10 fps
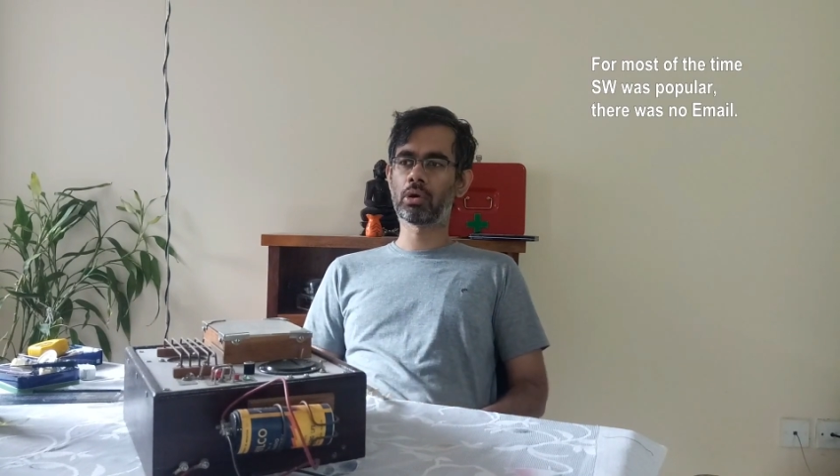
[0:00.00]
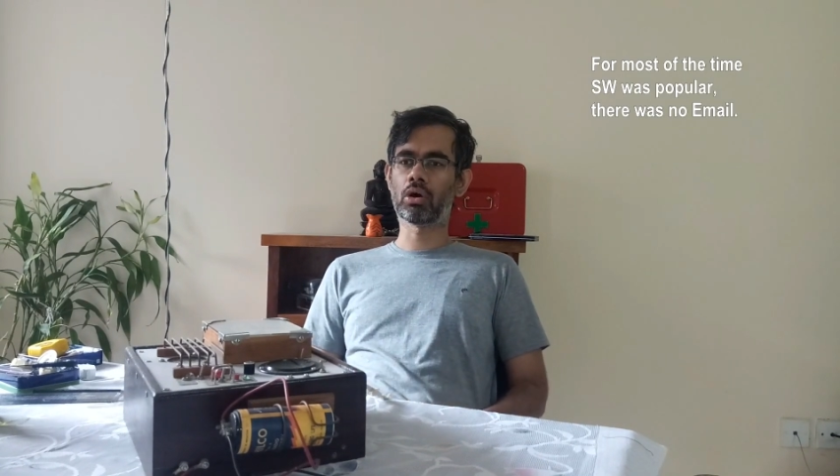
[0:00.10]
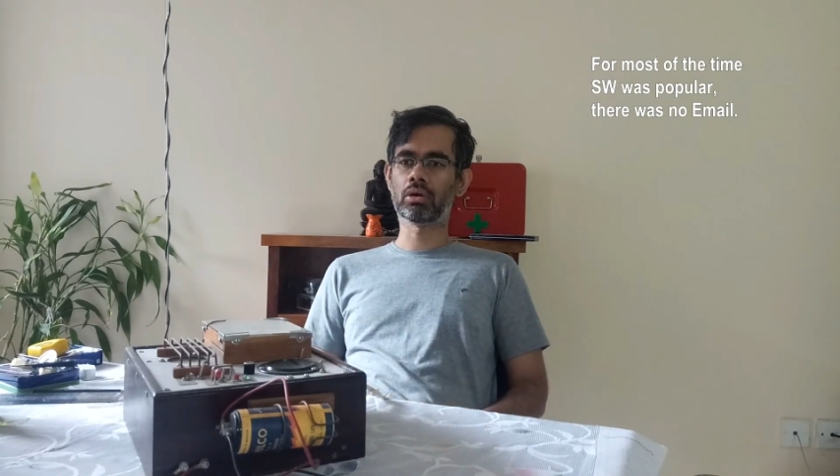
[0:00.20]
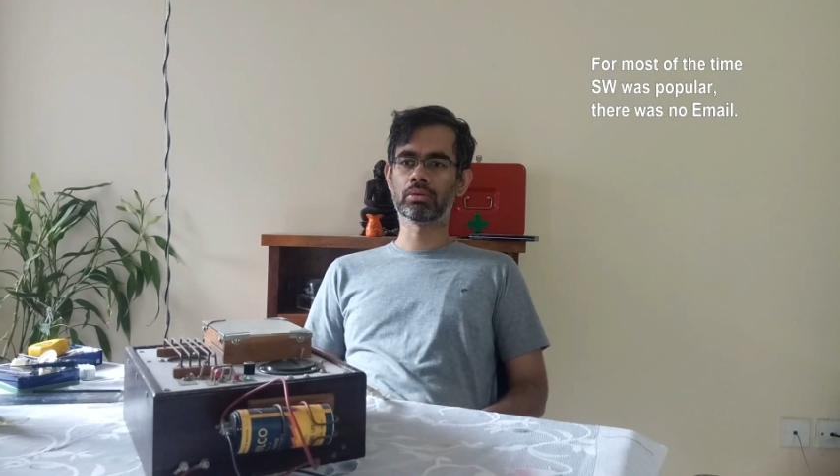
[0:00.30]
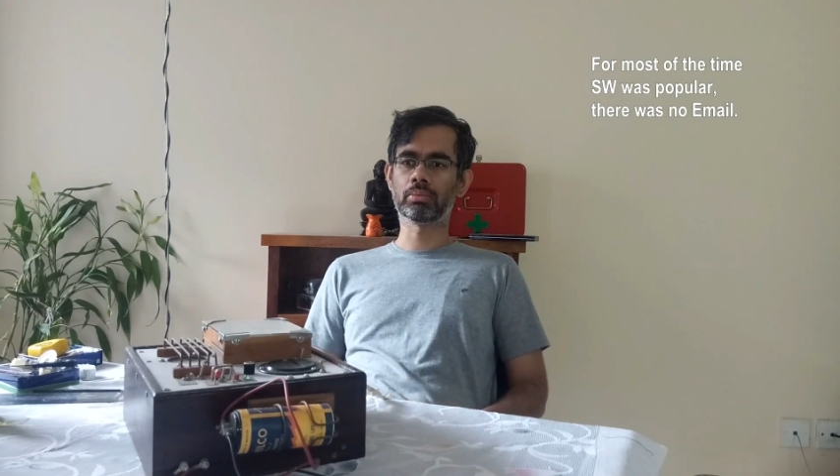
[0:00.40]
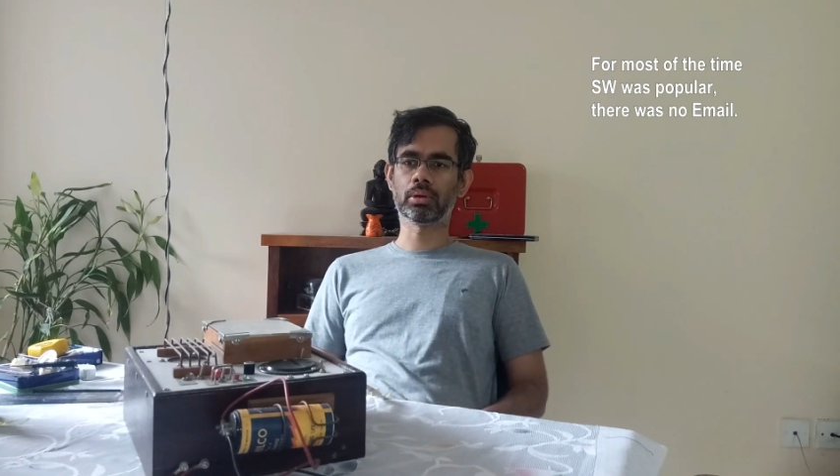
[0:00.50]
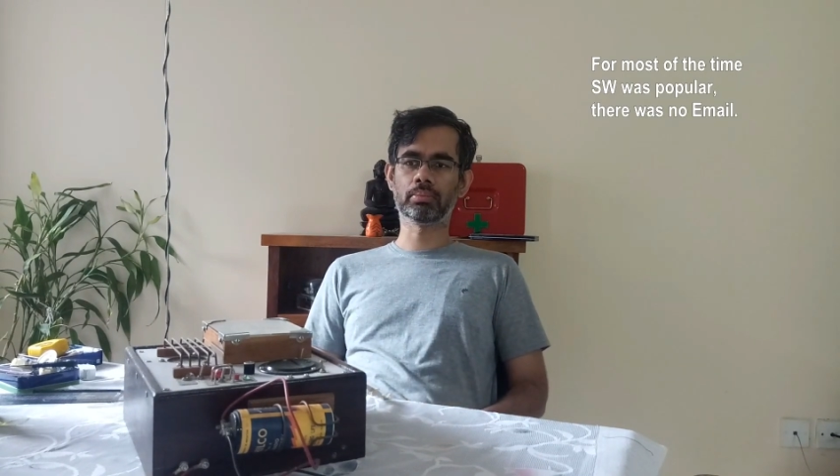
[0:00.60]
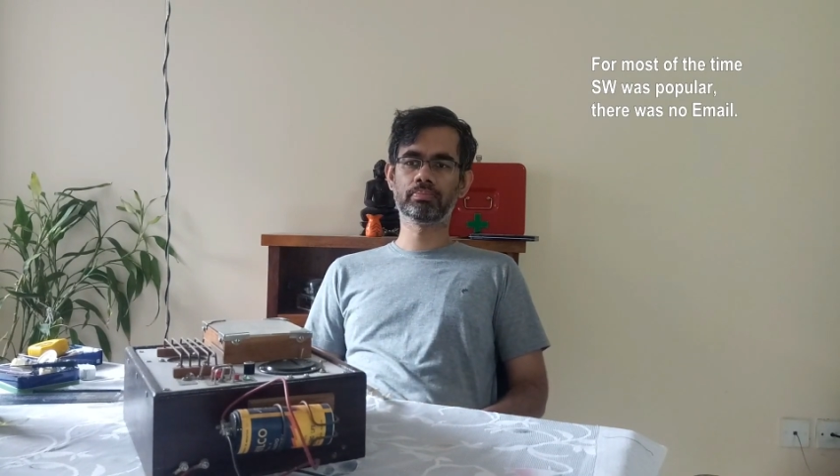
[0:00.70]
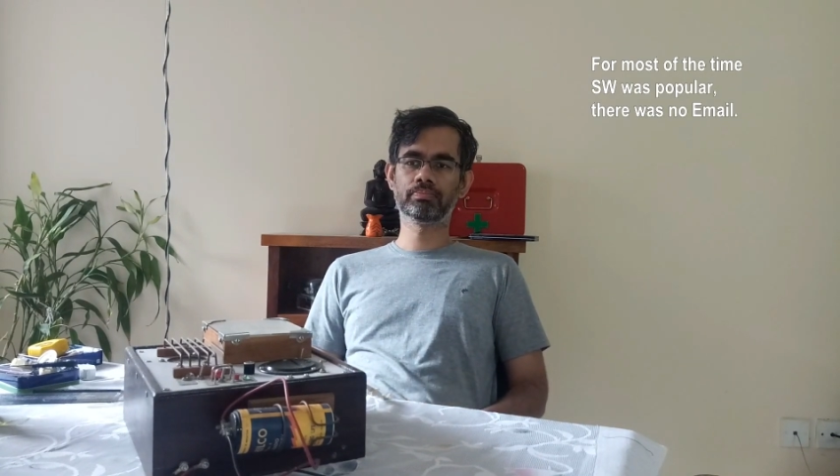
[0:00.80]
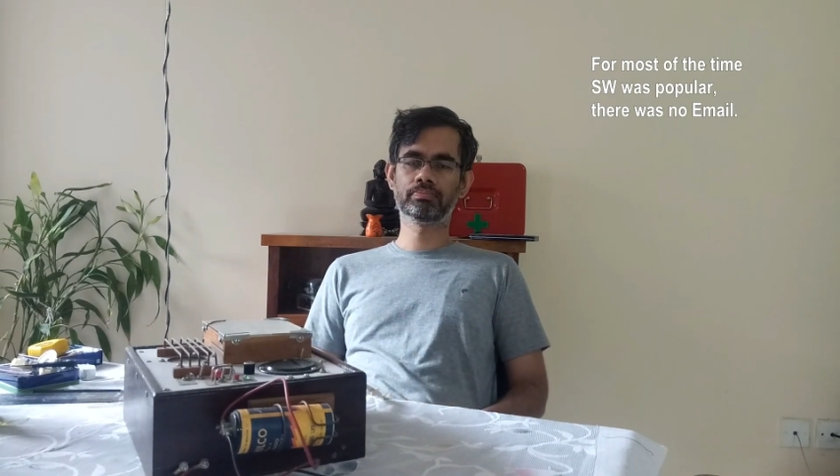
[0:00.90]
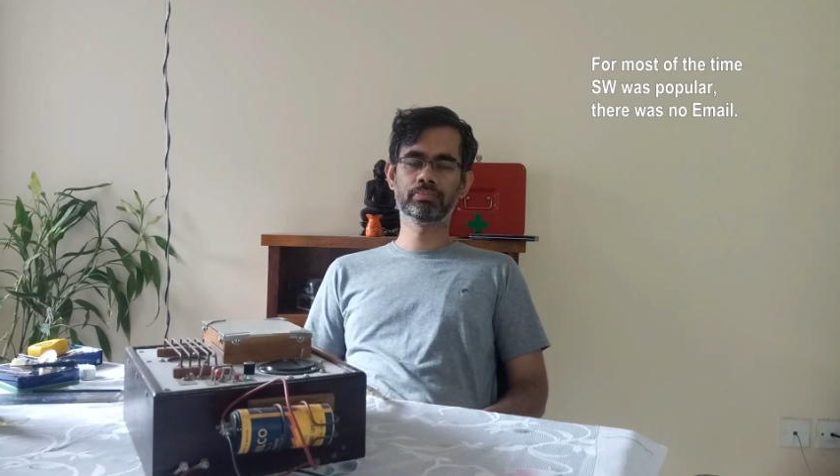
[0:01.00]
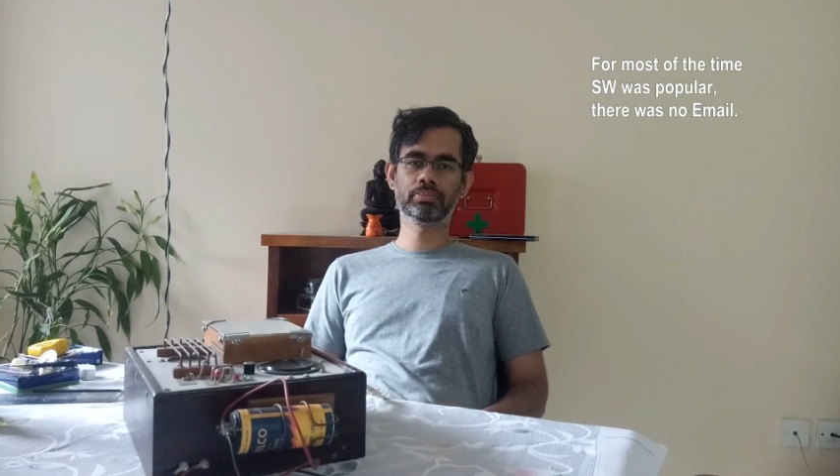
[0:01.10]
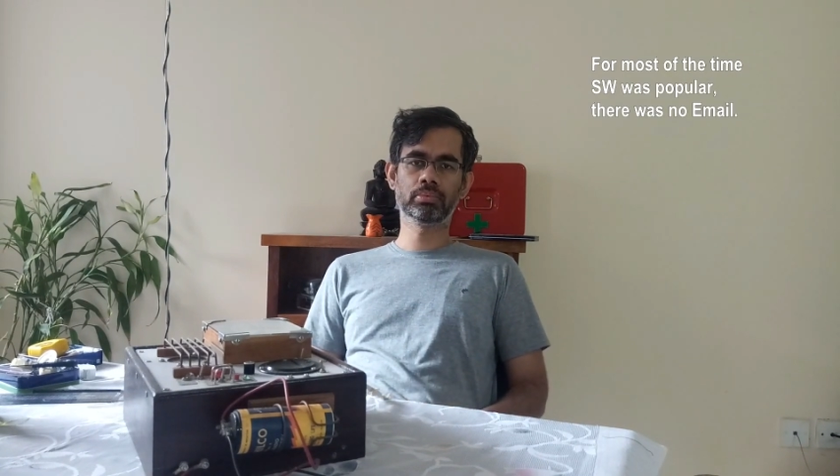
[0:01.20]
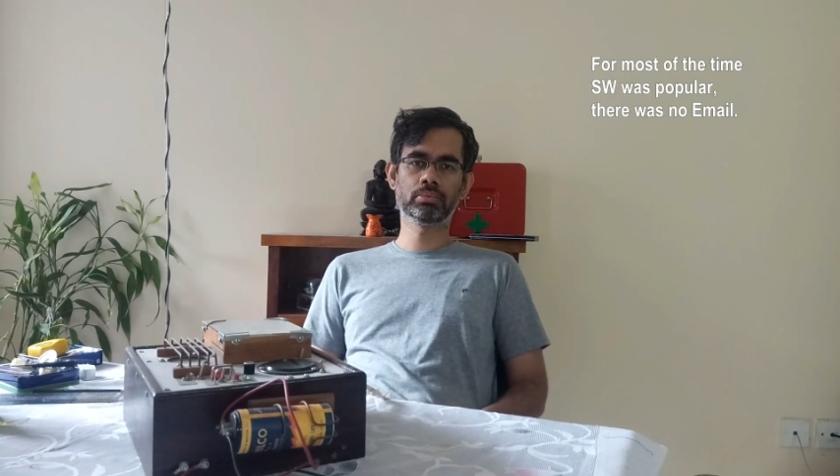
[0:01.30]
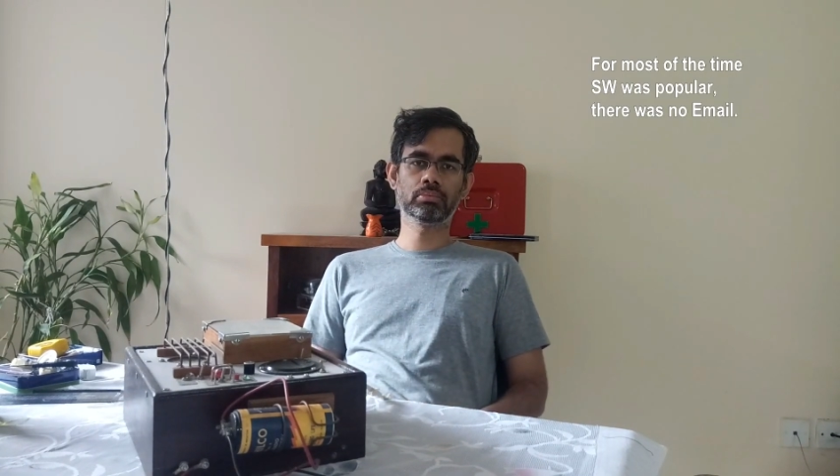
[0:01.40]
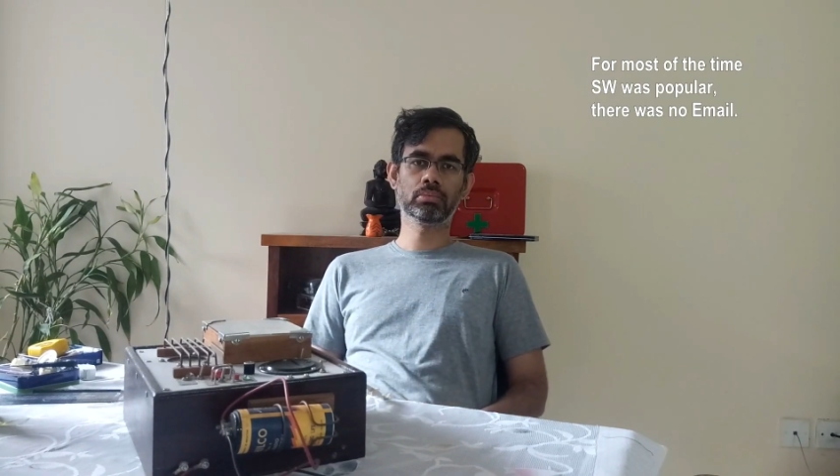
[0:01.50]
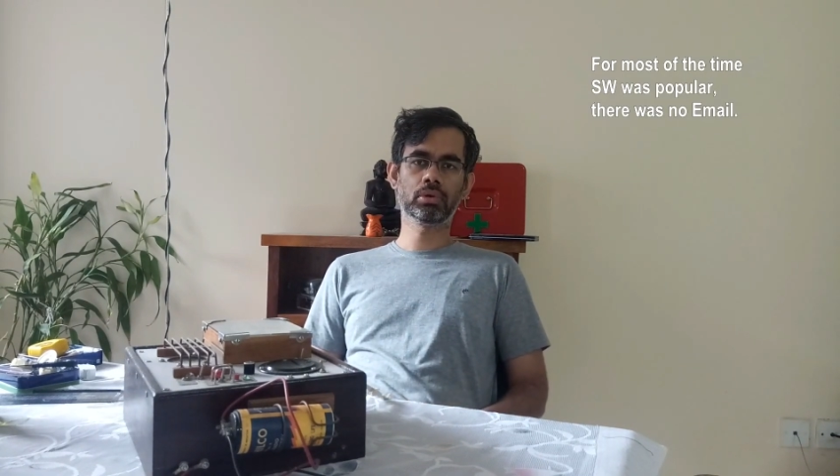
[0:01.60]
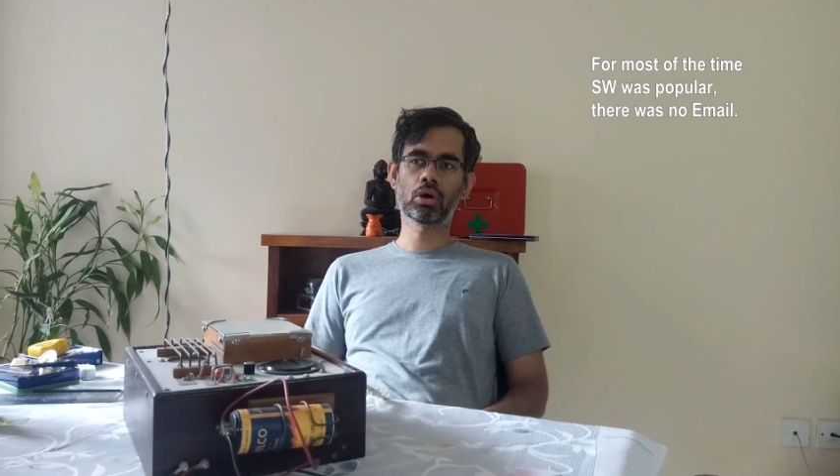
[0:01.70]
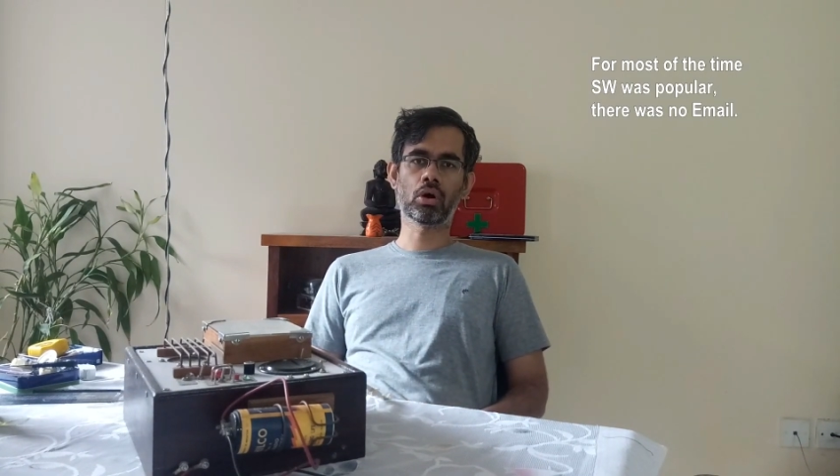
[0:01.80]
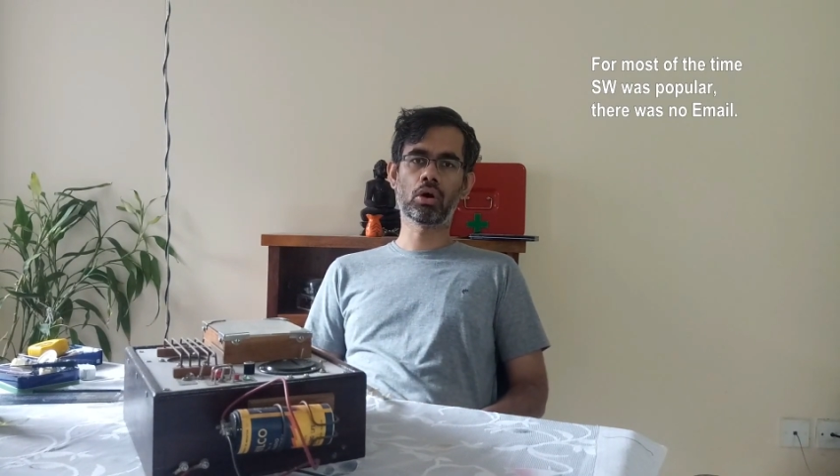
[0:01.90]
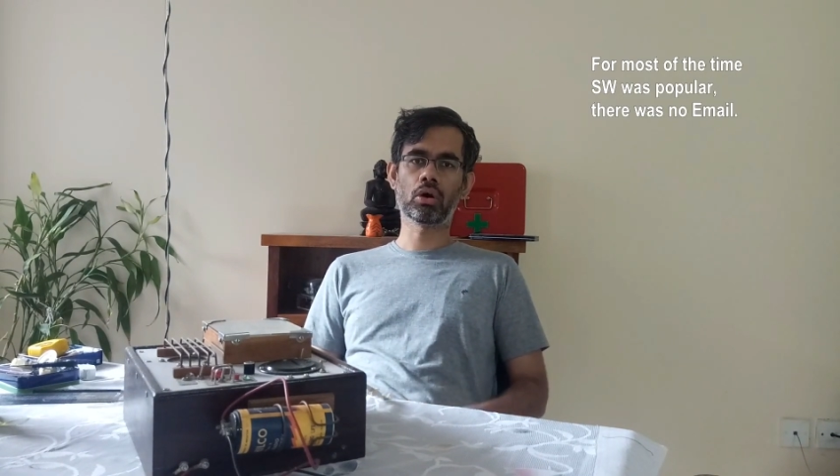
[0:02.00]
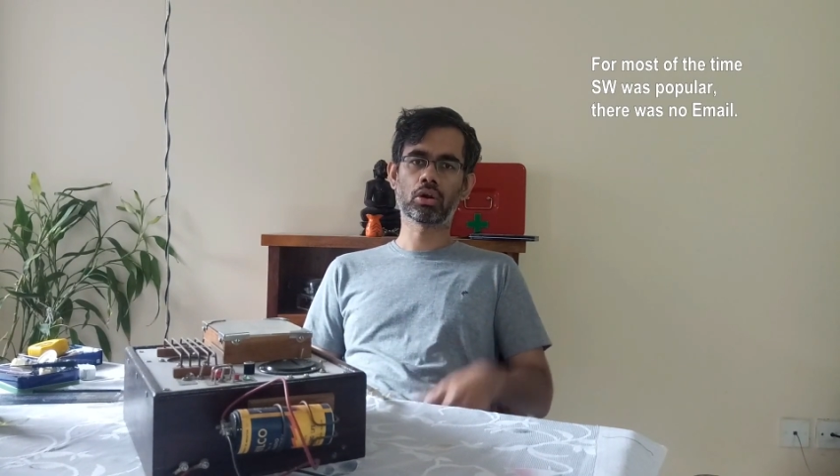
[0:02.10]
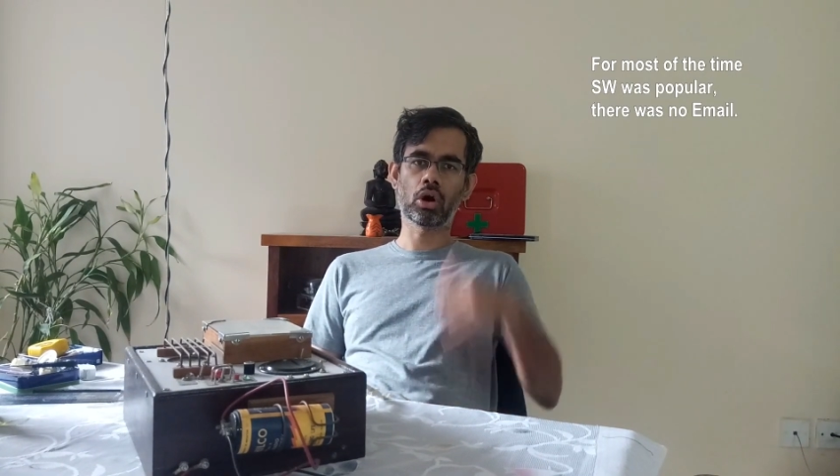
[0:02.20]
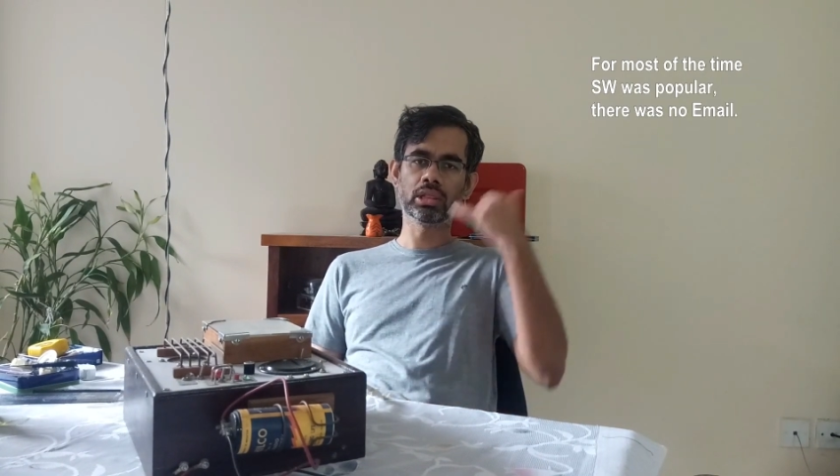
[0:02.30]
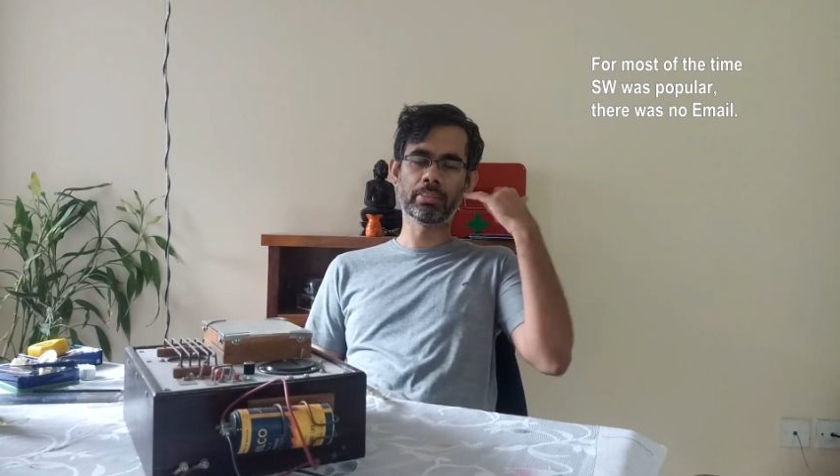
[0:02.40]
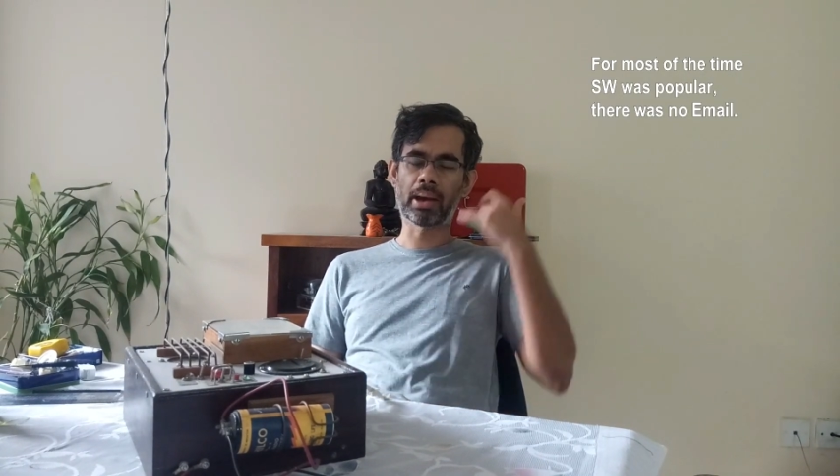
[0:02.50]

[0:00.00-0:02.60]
or call them